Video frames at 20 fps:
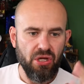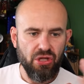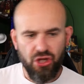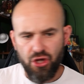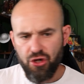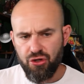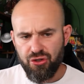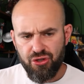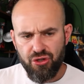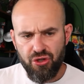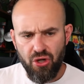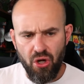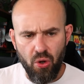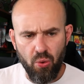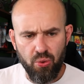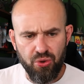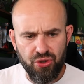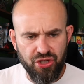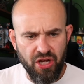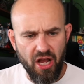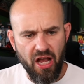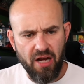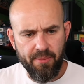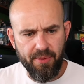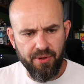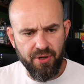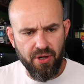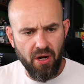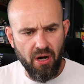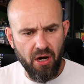Years ago,
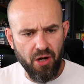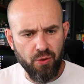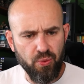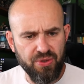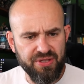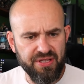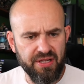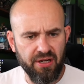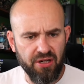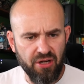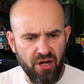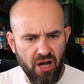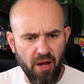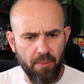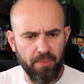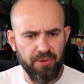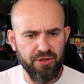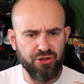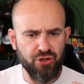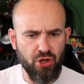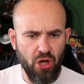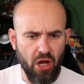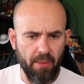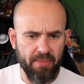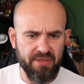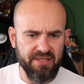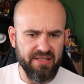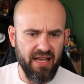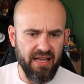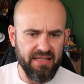Jack Bernard was an accomplished
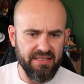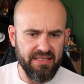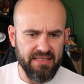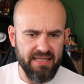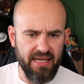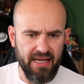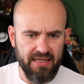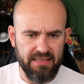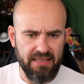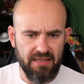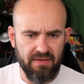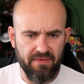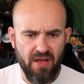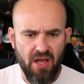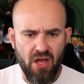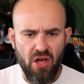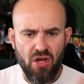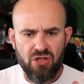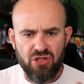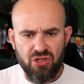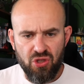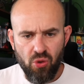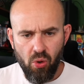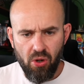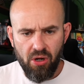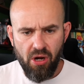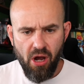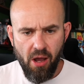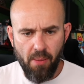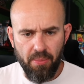homicide detective, so
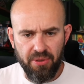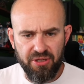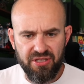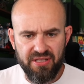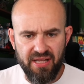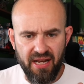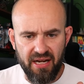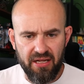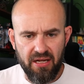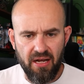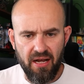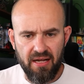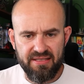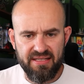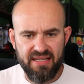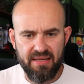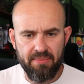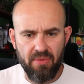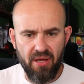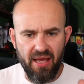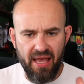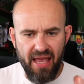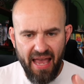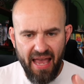accomplished that it cost him